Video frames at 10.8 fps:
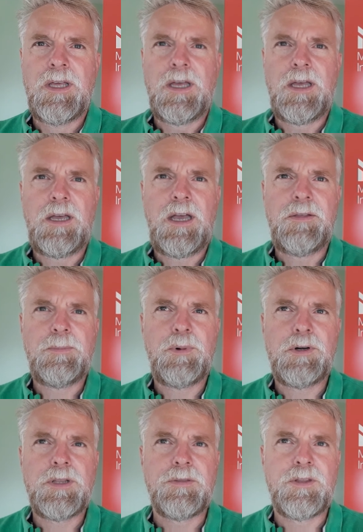And then
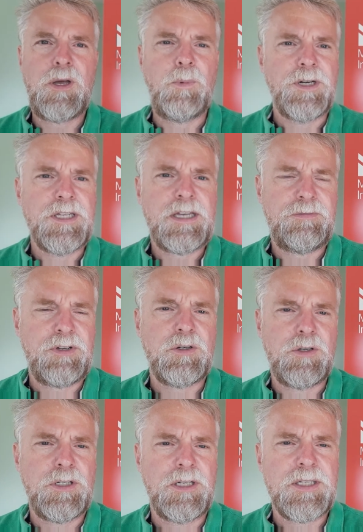probably the third one is having a
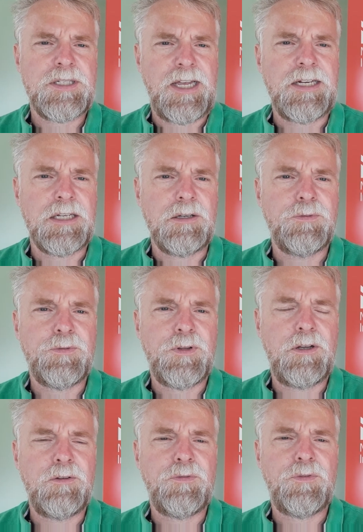good understanding
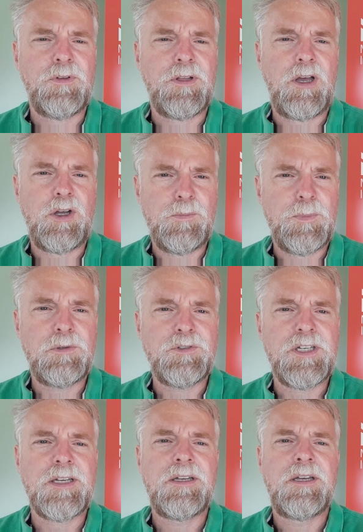of home
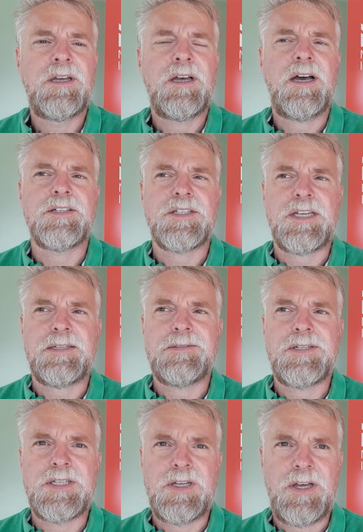building, understanding
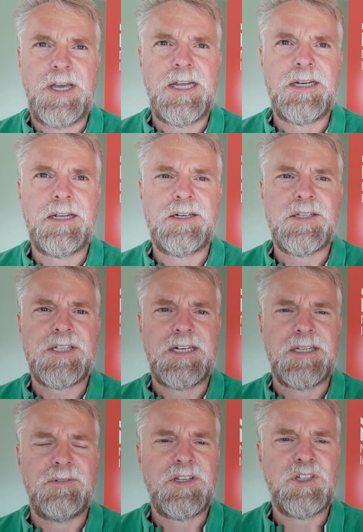design,
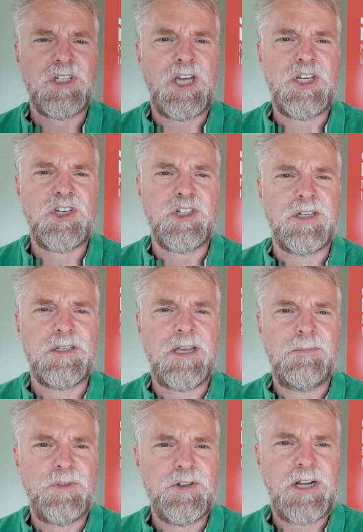understanding of education
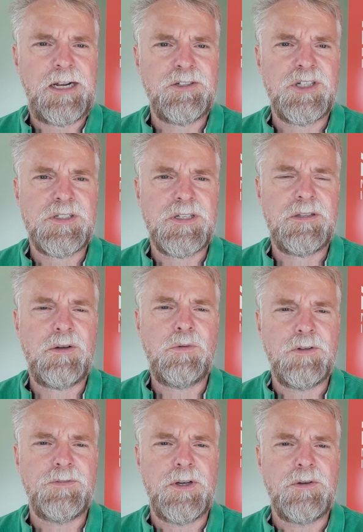and the challenges that all
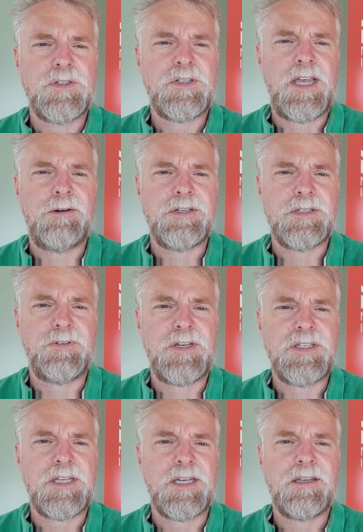of those areas are
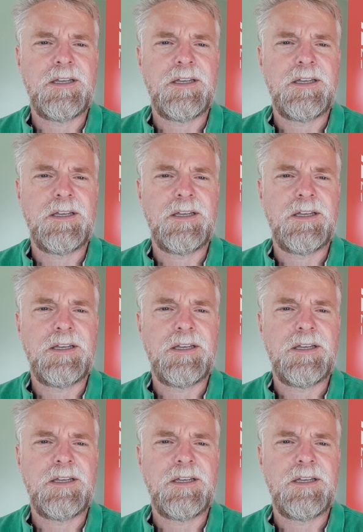facing,